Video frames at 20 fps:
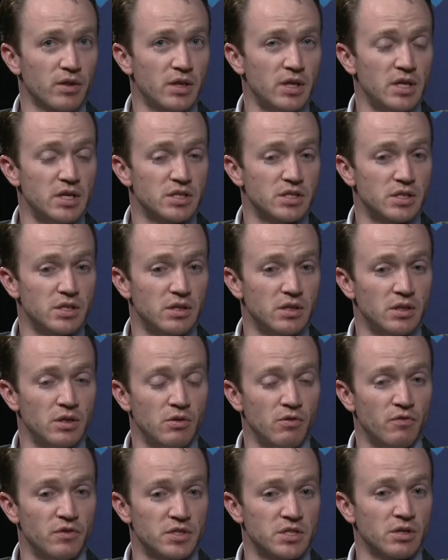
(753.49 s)
these
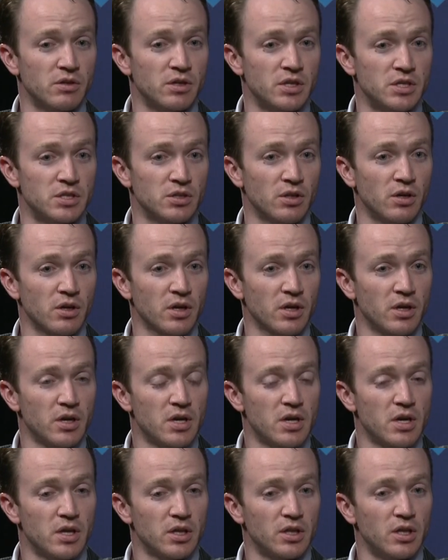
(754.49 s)
new facilities look,
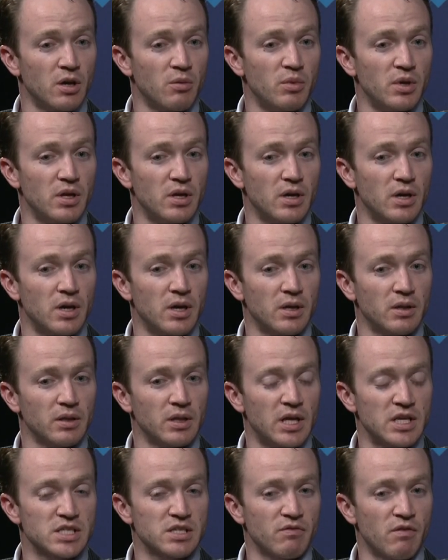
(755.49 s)
there'll be
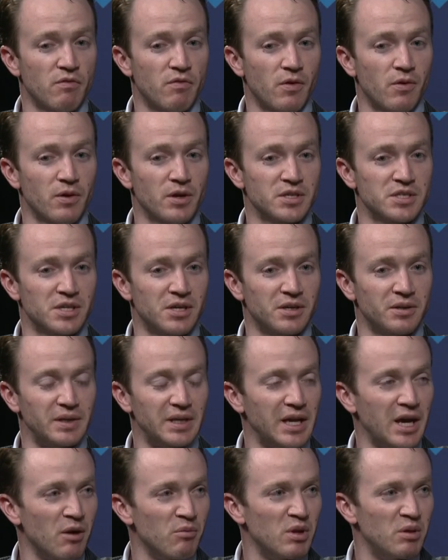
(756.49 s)
less of a focus on
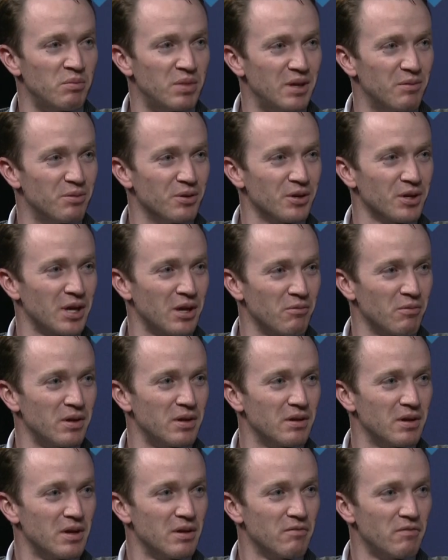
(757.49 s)
how many people can
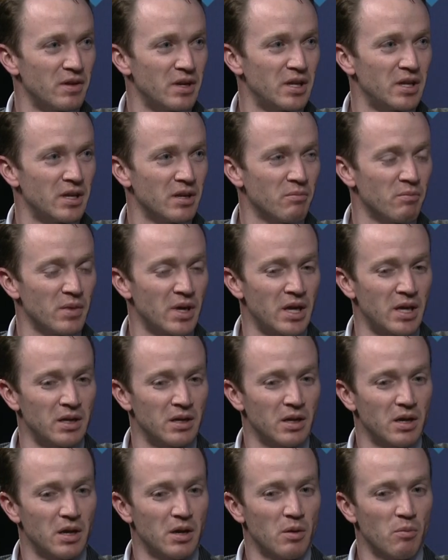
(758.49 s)
we fit in them
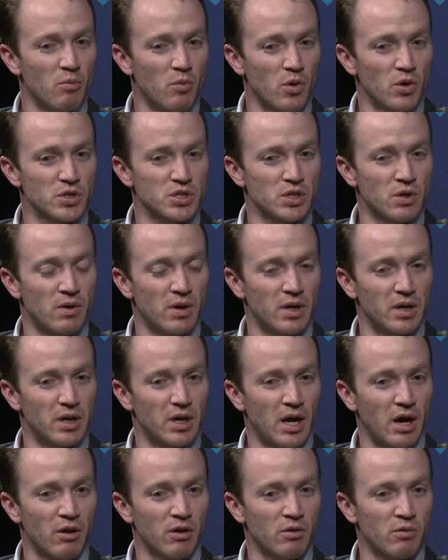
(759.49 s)
and more so on
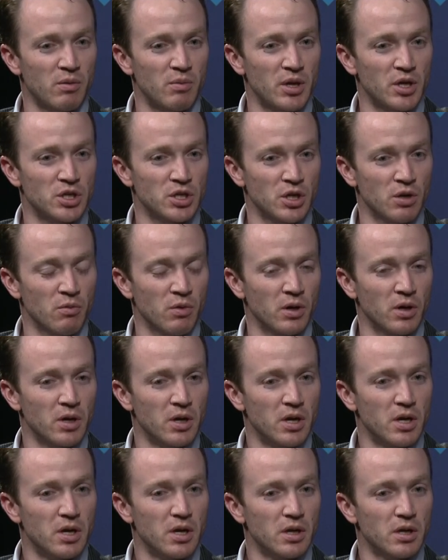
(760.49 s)
how can we make sure we're
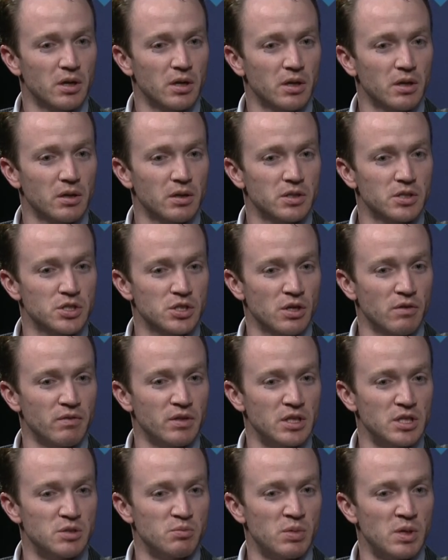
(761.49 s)

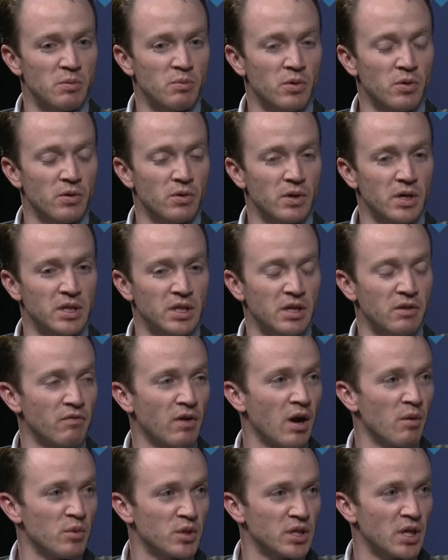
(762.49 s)
serving these people in the
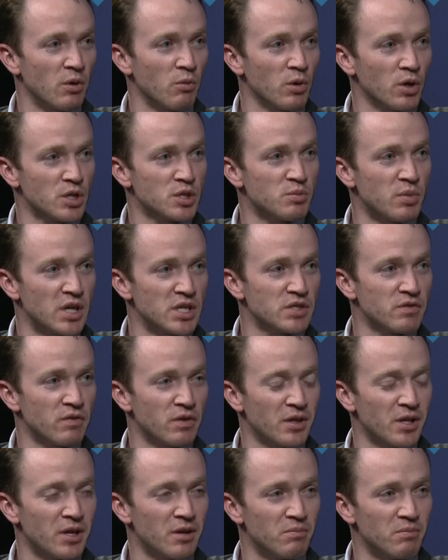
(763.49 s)
environment that works best
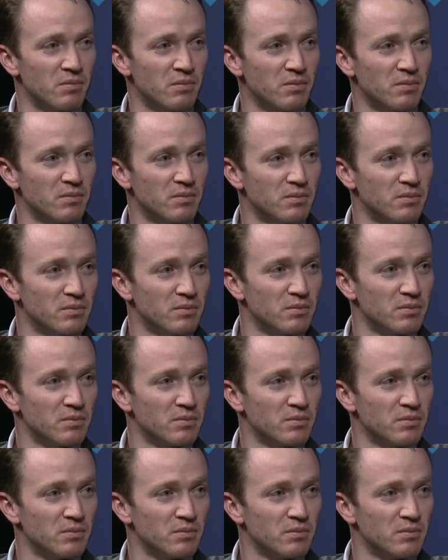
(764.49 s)
for them. And